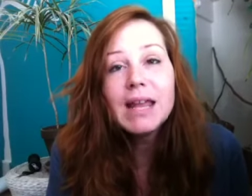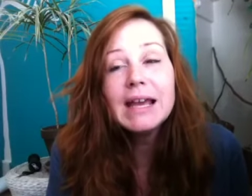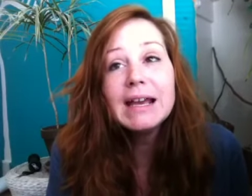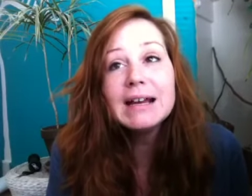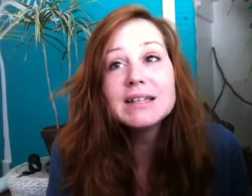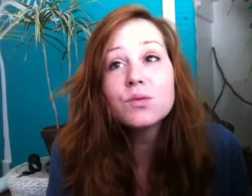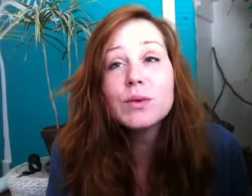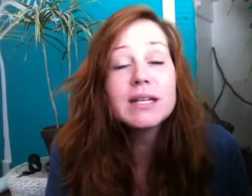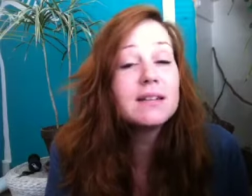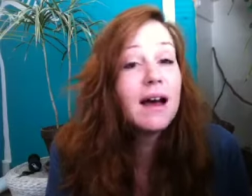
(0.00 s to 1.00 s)
and
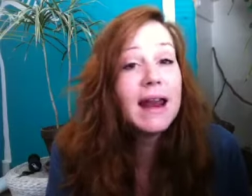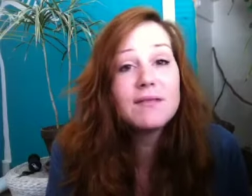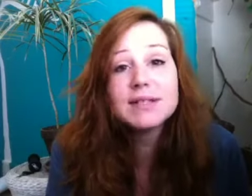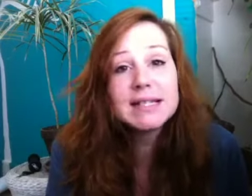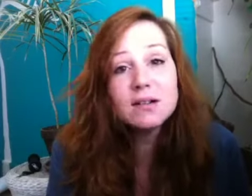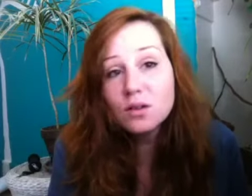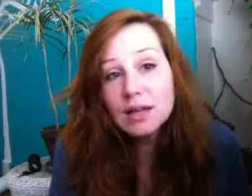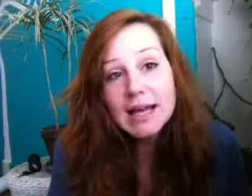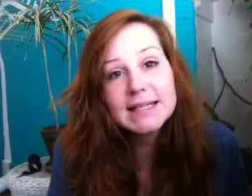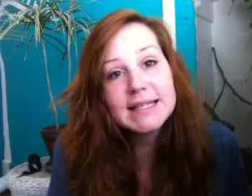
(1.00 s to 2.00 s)
we did not have a single
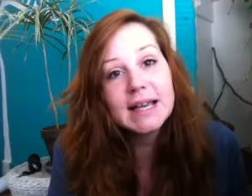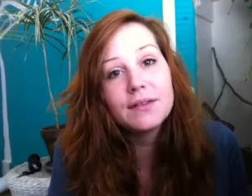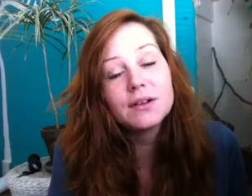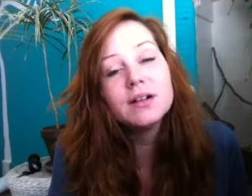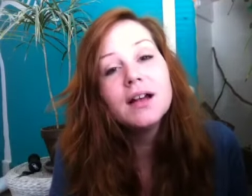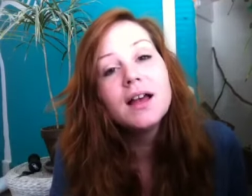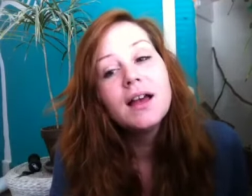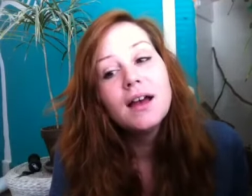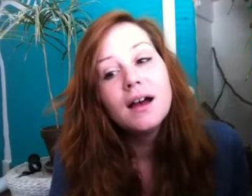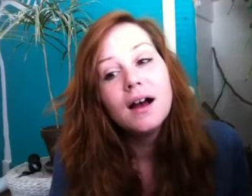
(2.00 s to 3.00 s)
class together.
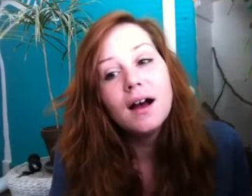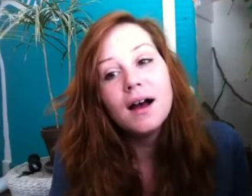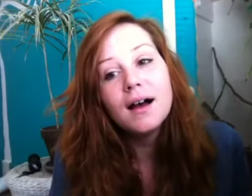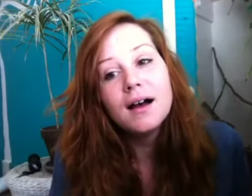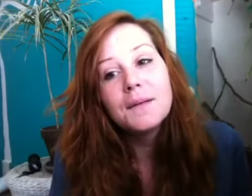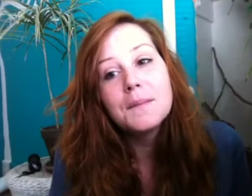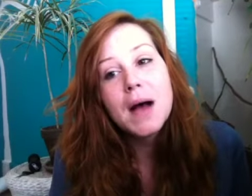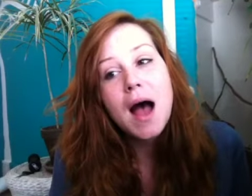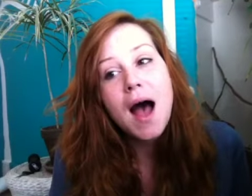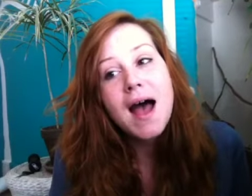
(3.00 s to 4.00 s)
Um,
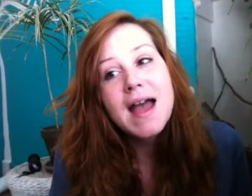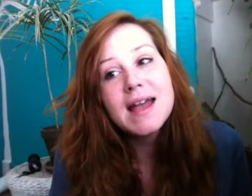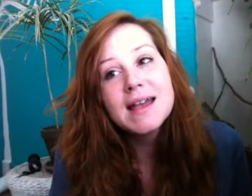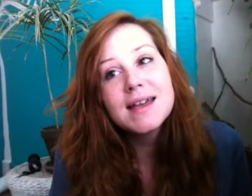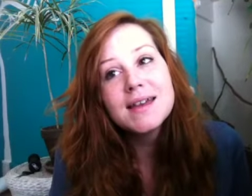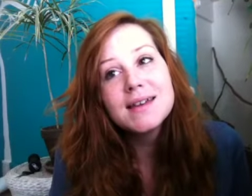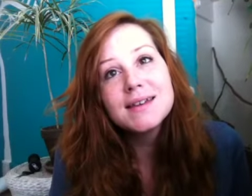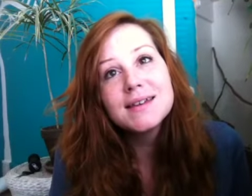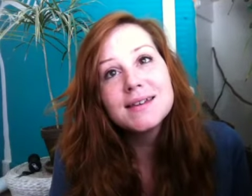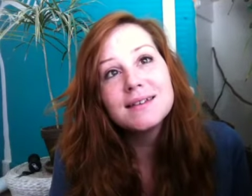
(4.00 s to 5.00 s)

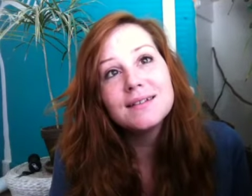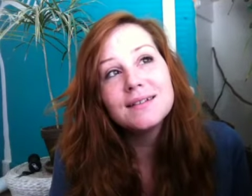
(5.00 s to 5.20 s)
I,